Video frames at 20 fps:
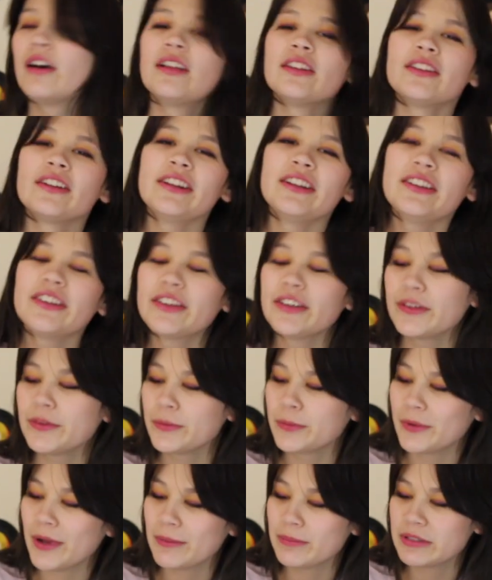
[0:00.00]
Are there any
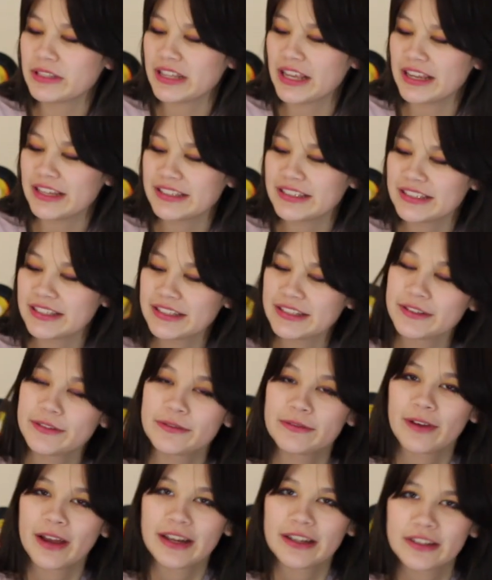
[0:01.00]
good websites to
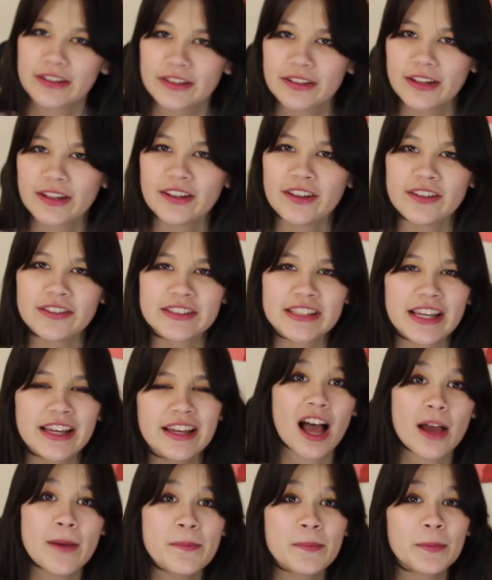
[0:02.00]
find clothes?
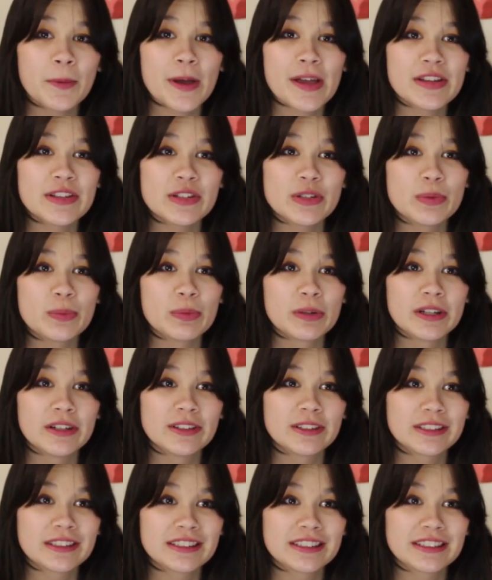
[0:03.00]
I'm way too broke